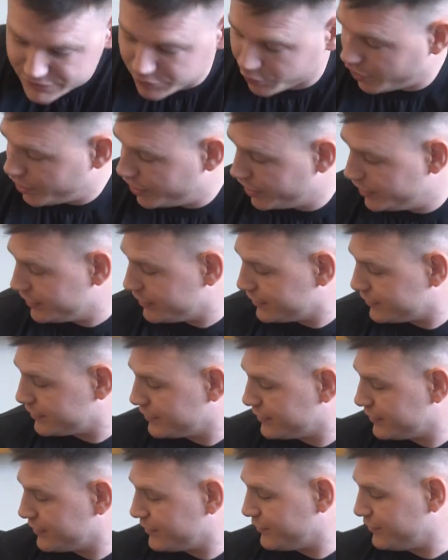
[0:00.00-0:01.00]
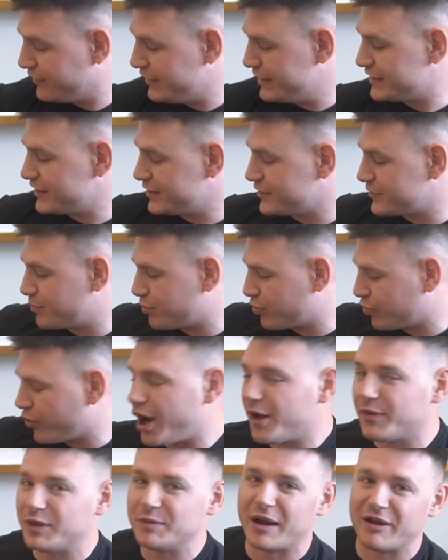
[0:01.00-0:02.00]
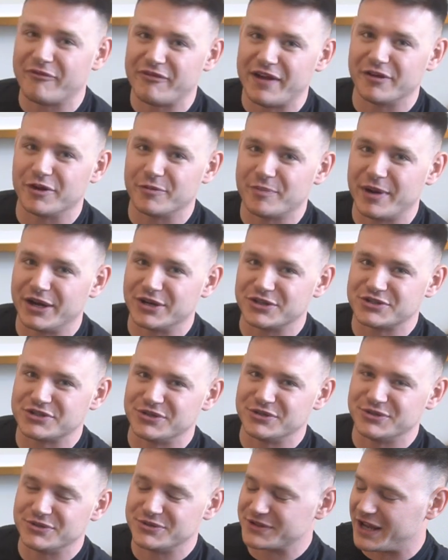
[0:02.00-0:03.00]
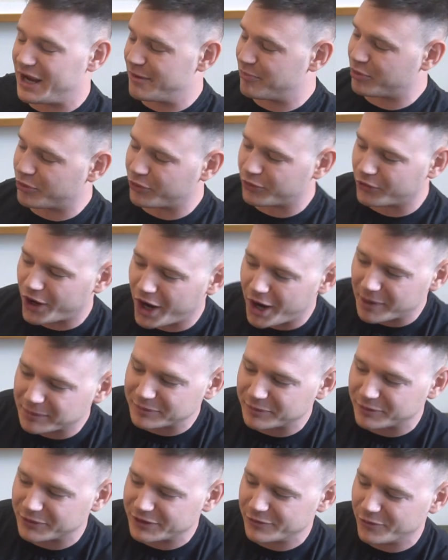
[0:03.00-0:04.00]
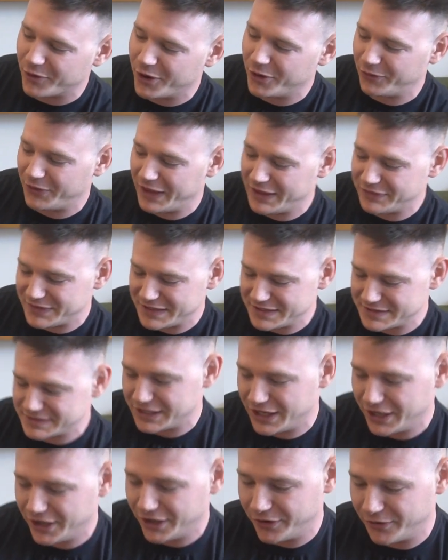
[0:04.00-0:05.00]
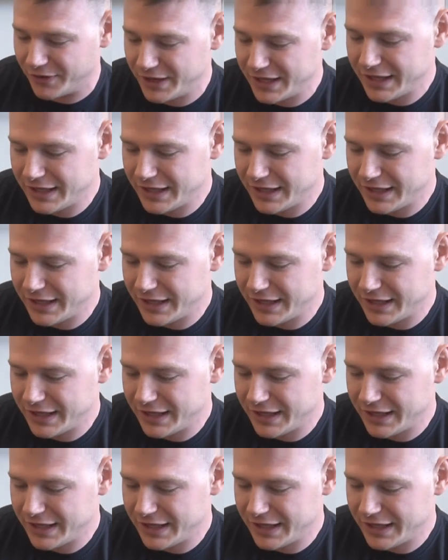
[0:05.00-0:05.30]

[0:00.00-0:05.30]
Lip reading: one, this is probably my favorite pair of shoes. I probably won't let these go.